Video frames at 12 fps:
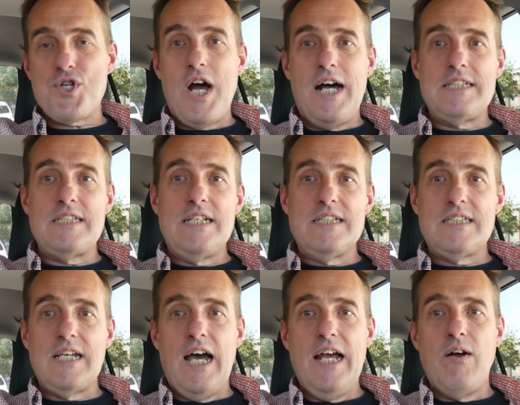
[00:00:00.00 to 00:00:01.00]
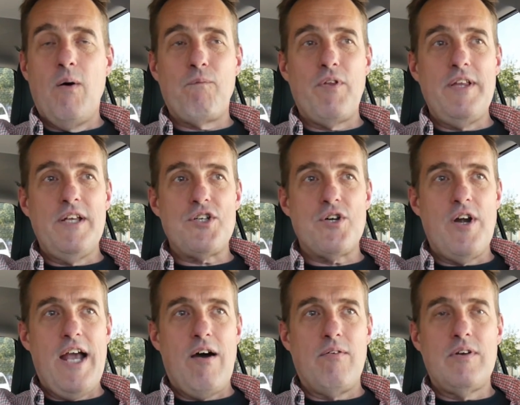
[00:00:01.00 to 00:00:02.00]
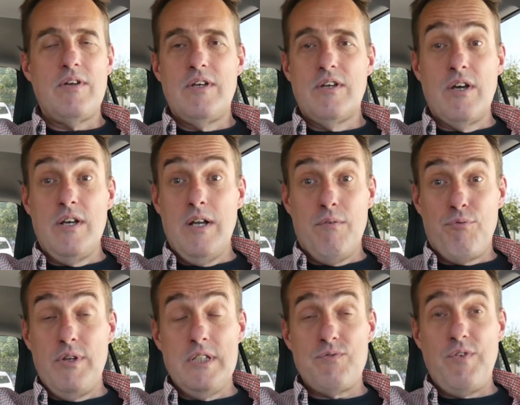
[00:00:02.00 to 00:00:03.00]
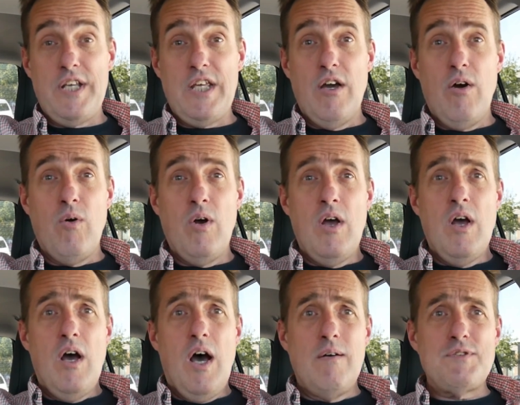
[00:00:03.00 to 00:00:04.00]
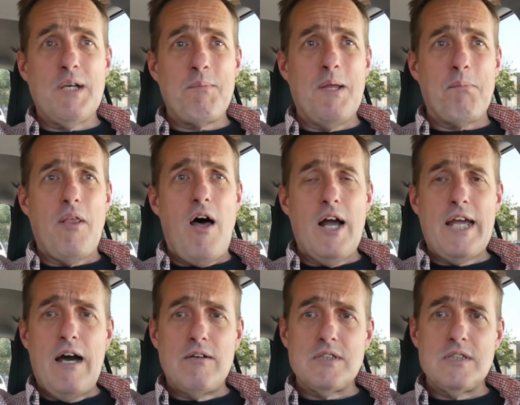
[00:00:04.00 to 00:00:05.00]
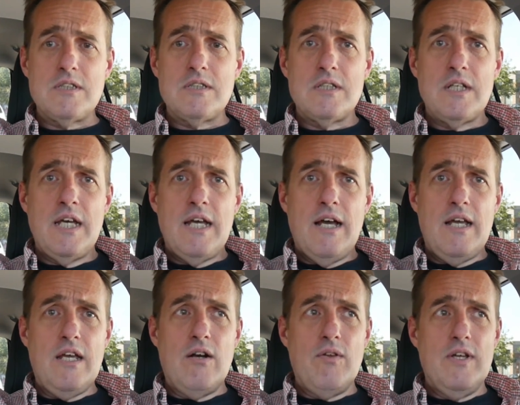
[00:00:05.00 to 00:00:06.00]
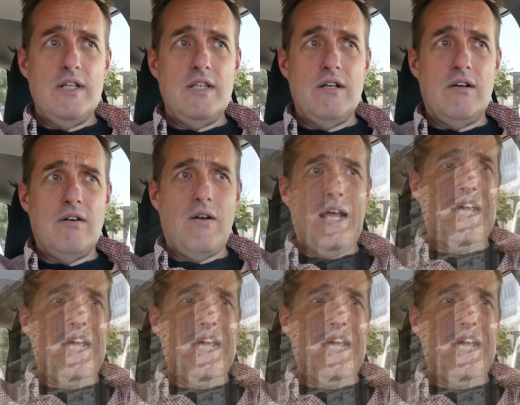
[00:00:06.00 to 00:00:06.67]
shots inside. Hopefully they turn out good enough for this video, of some of the blockhouses. You know, I